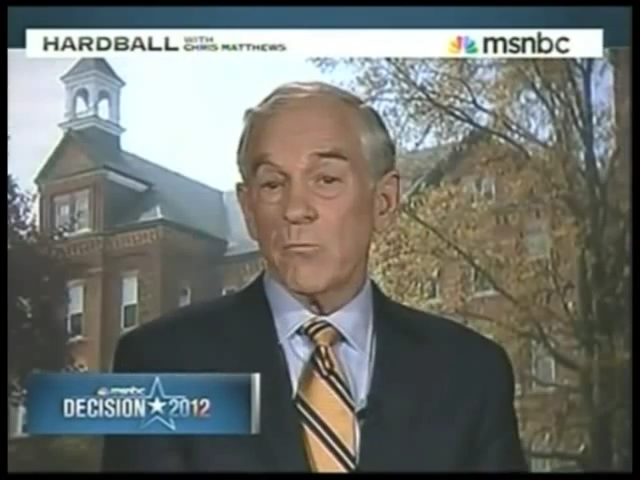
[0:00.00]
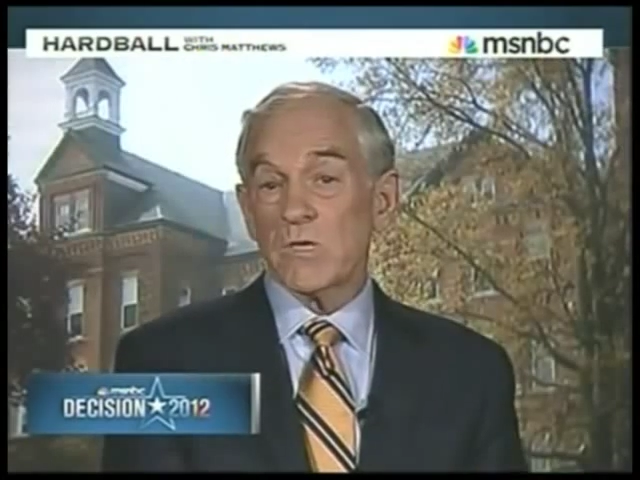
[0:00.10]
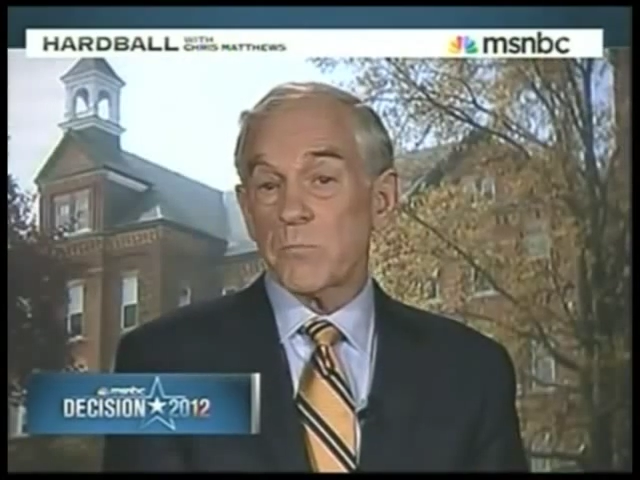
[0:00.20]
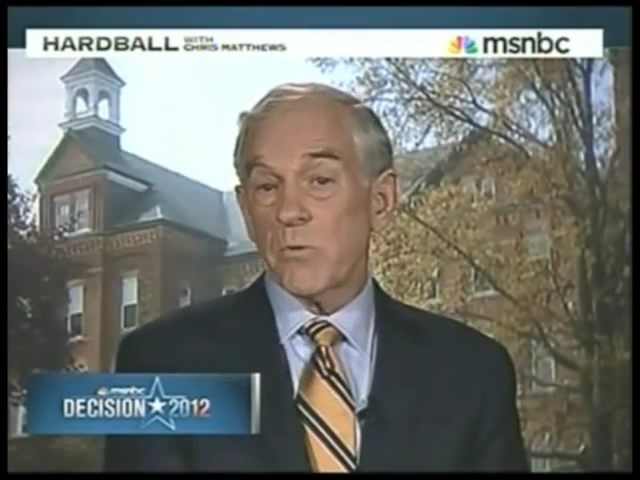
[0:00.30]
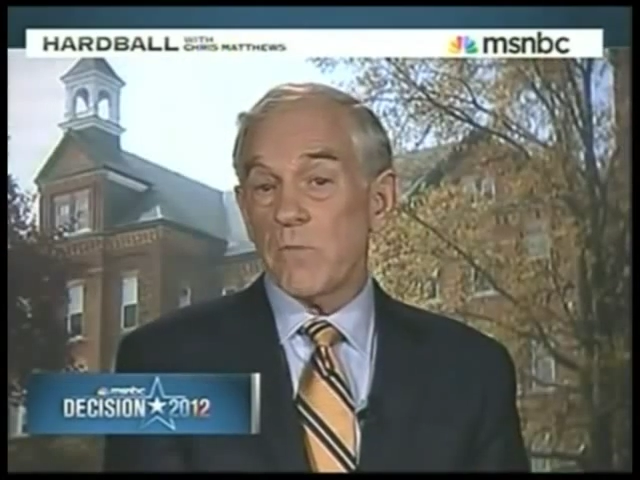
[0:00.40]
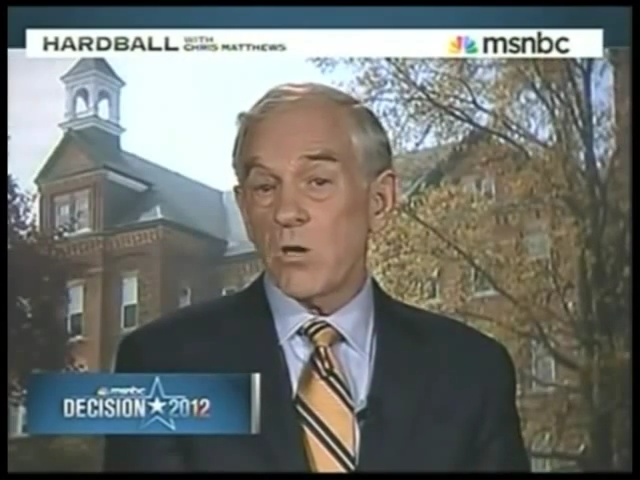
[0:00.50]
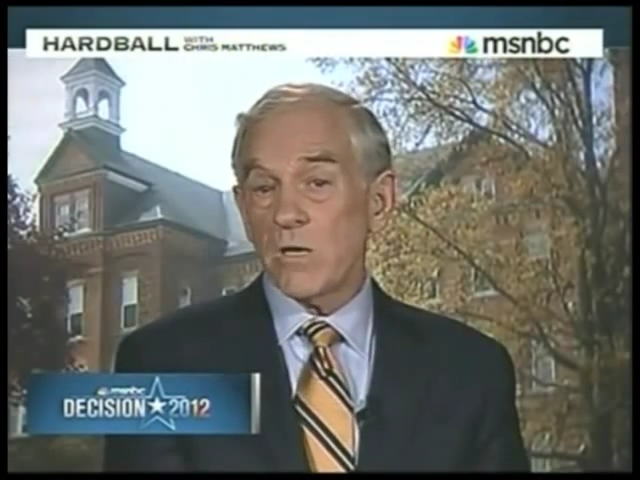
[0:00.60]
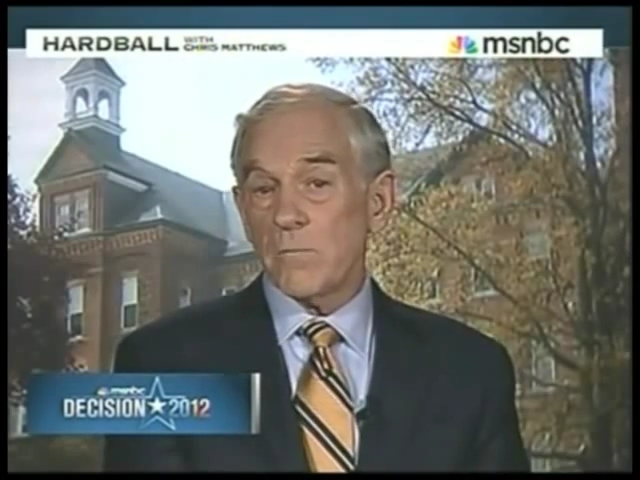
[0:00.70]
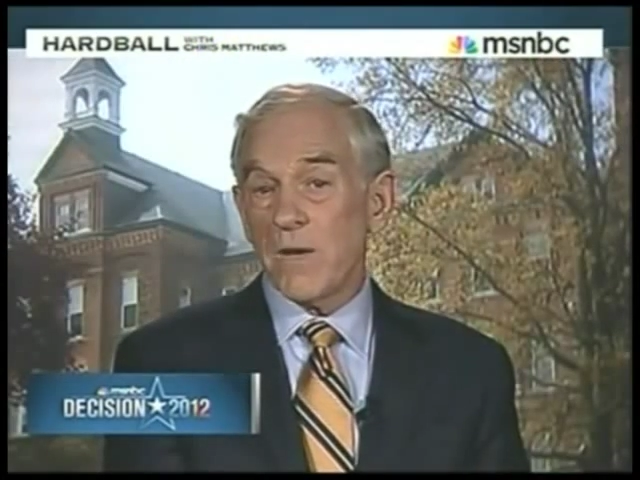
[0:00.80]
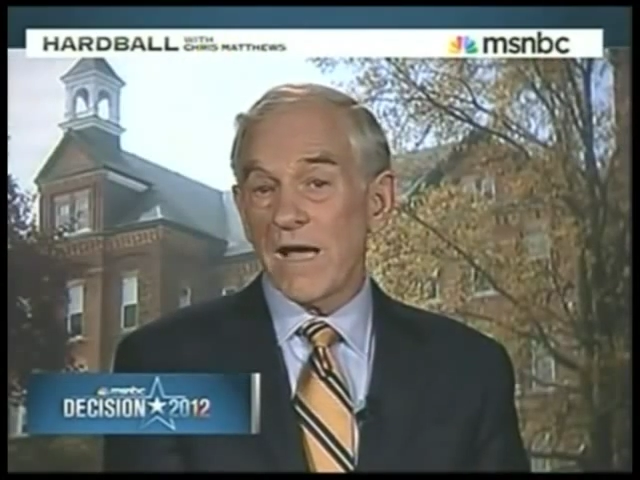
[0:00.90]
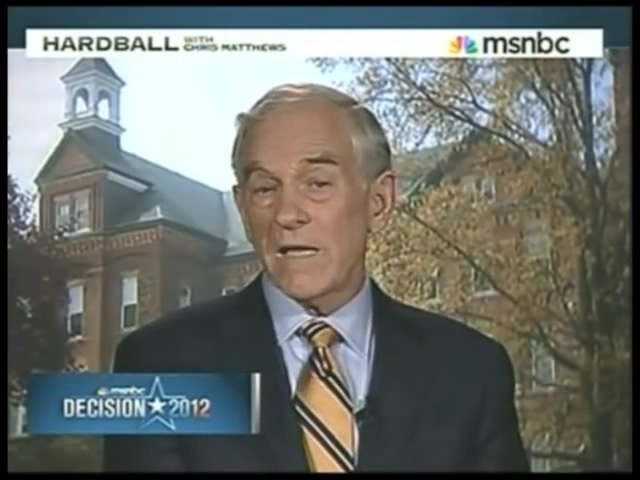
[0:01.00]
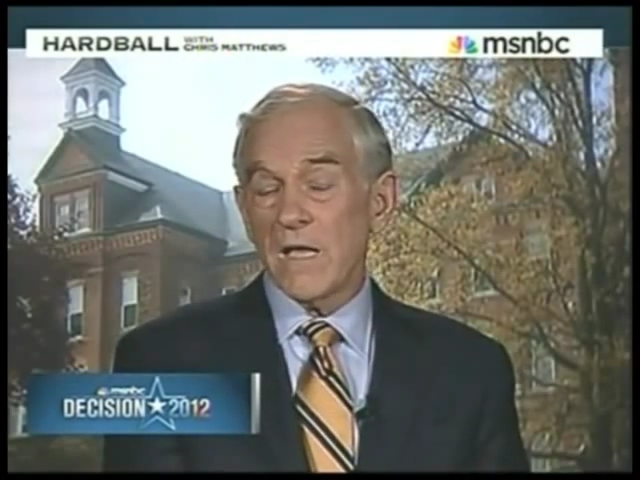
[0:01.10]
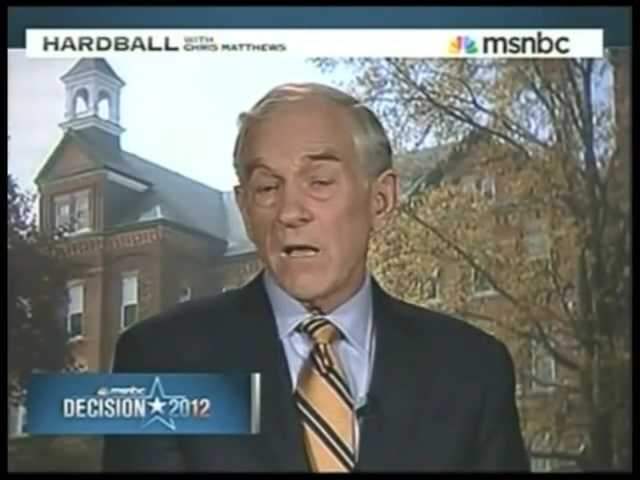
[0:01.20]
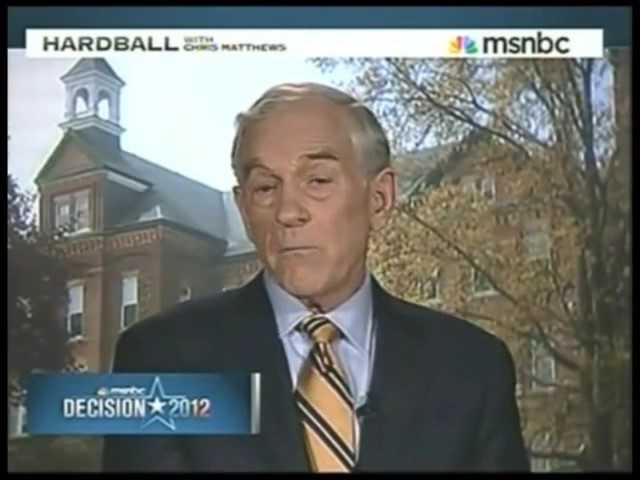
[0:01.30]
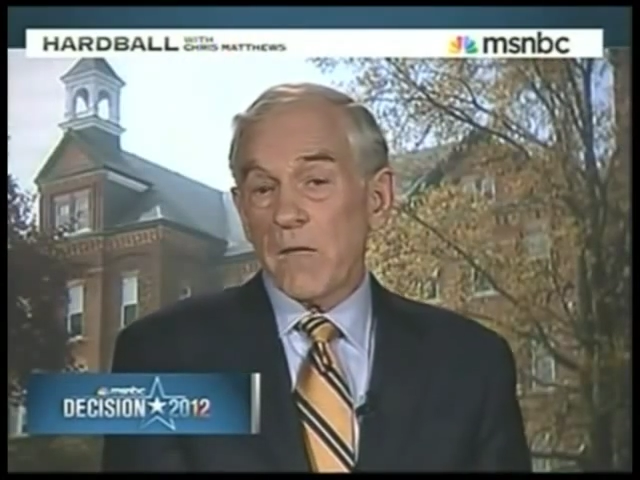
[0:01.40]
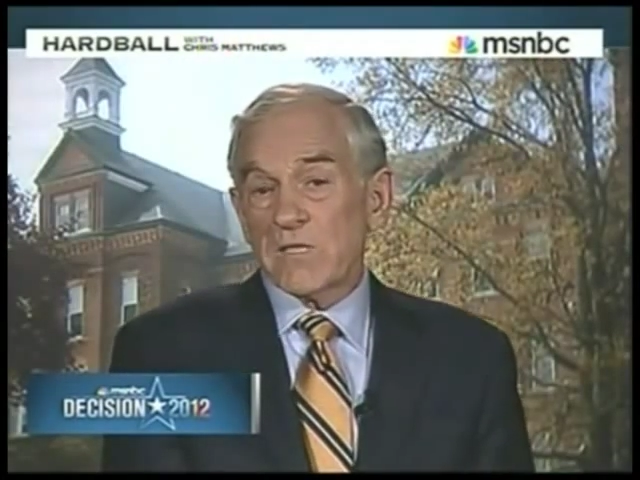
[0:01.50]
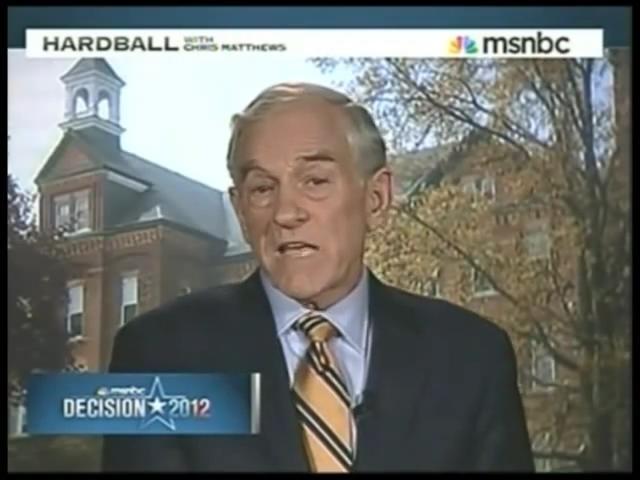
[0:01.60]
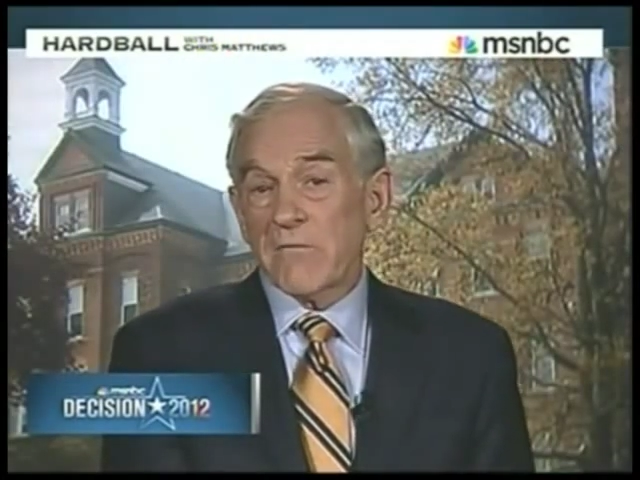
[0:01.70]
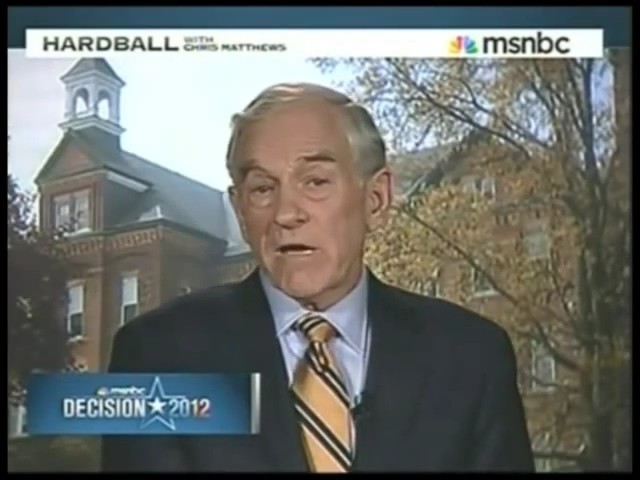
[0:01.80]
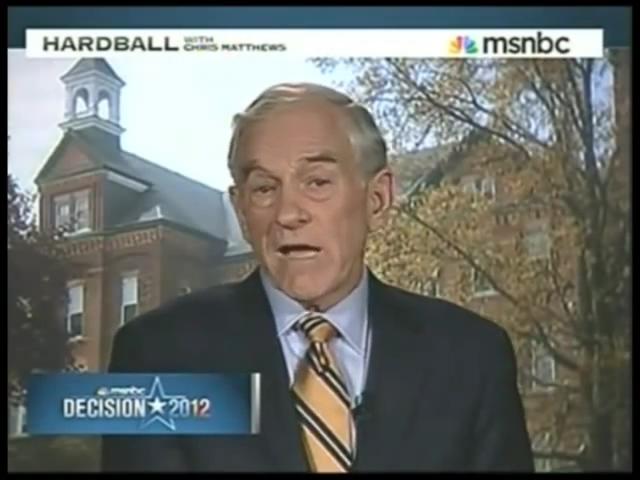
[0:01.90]
and it was promoted by the
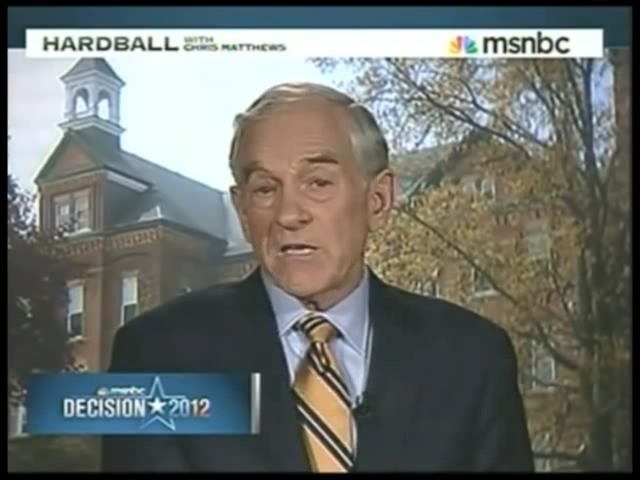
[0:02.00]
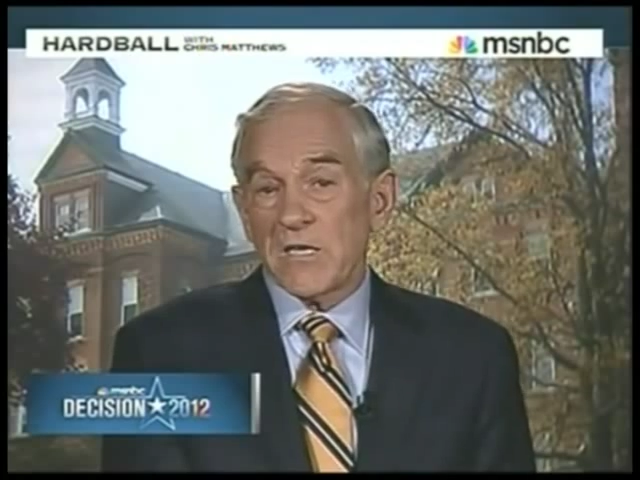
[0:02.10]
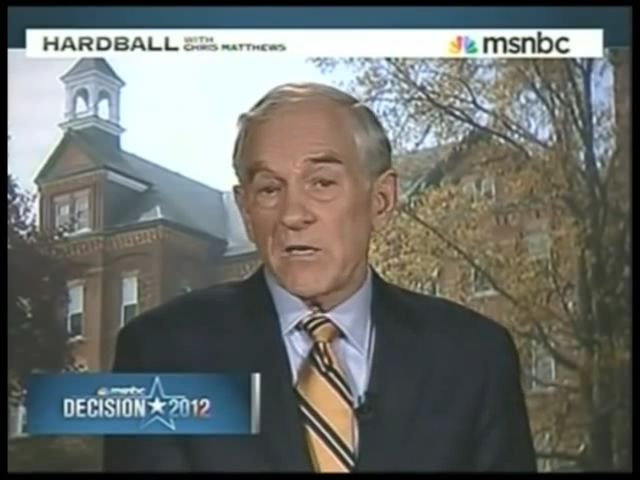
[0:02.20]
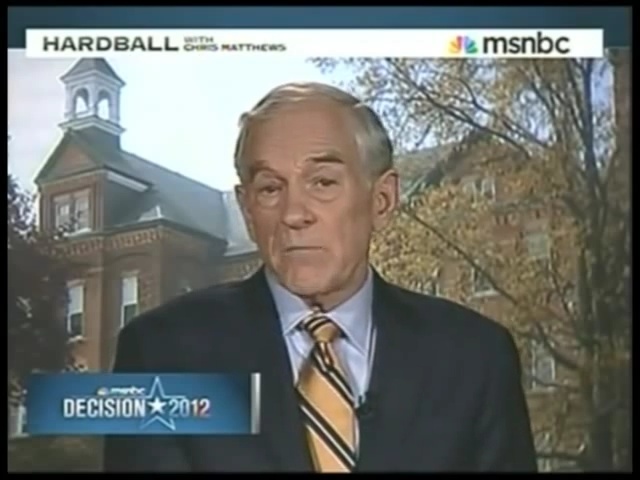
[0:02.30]
segregation